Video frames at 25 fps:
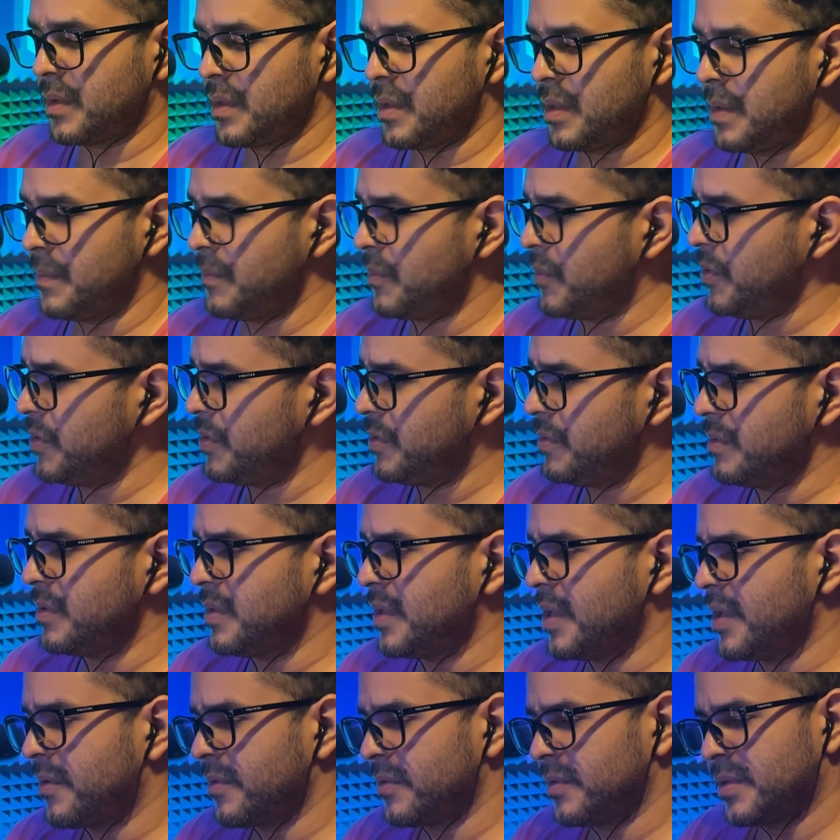I'm going to
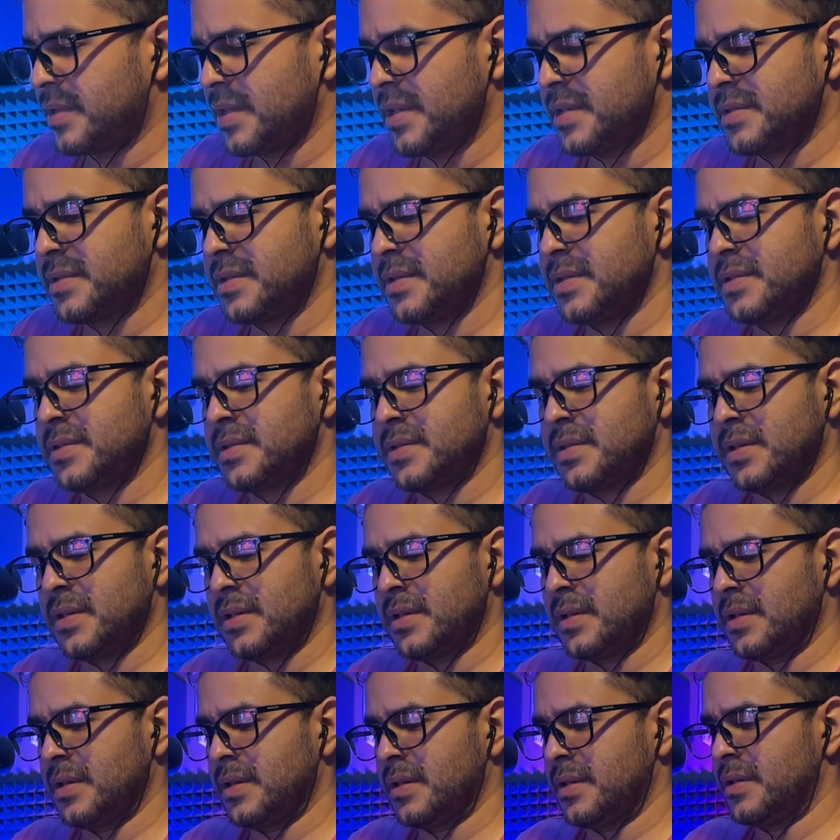later test this
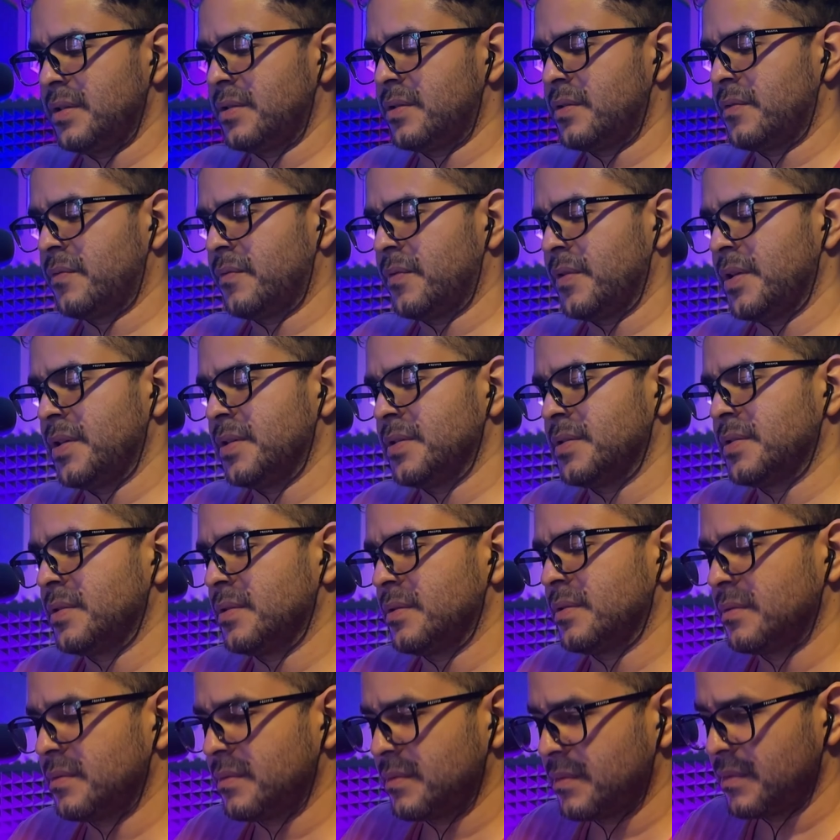interface
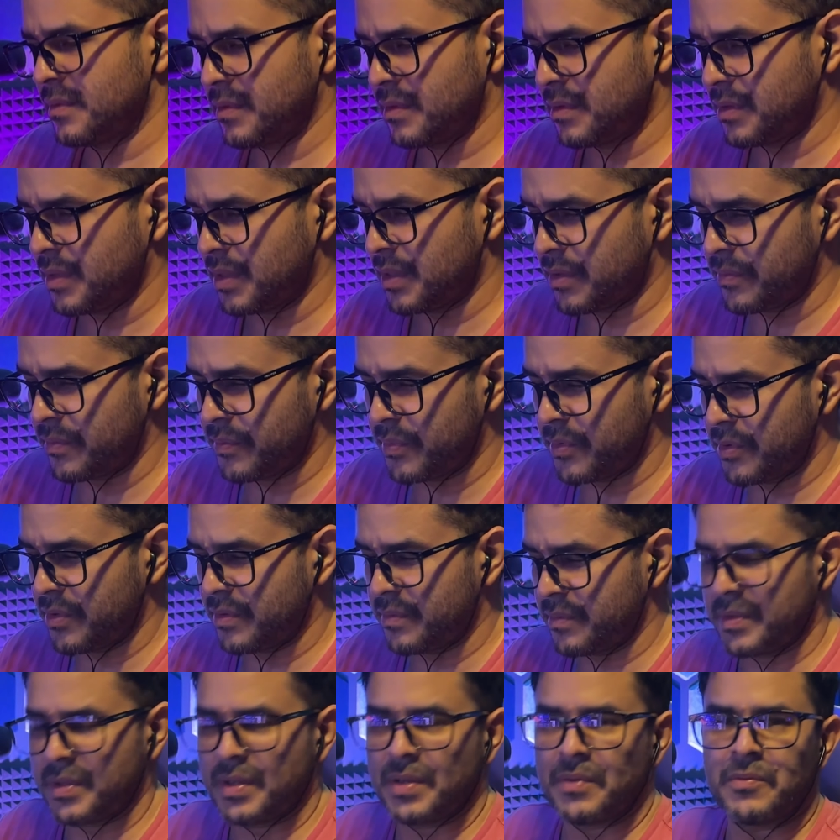on a computer,
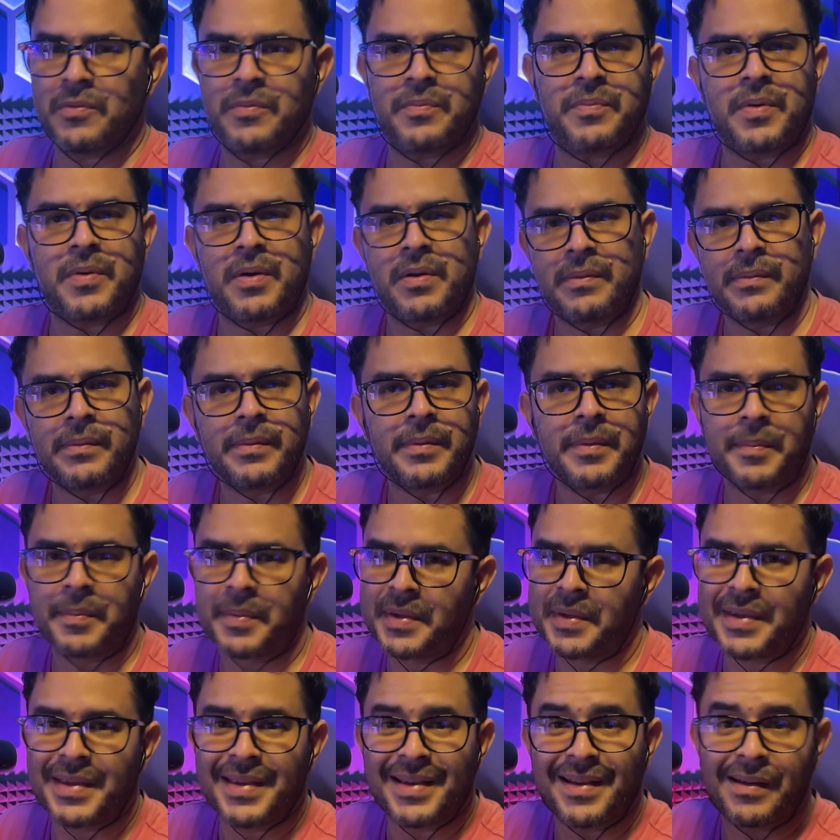but that would probably
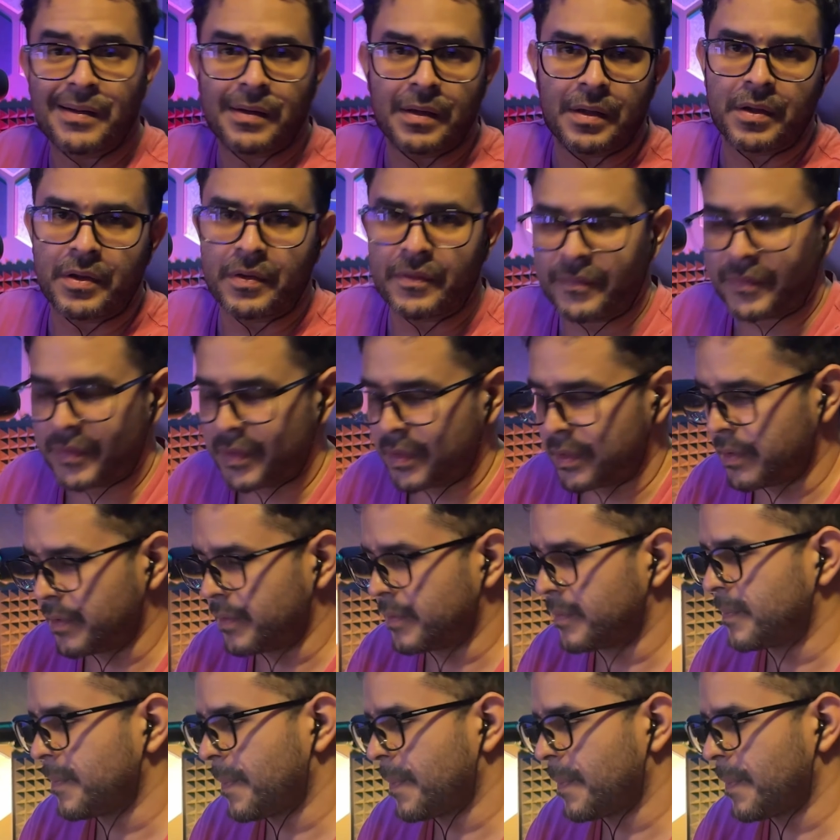be another video.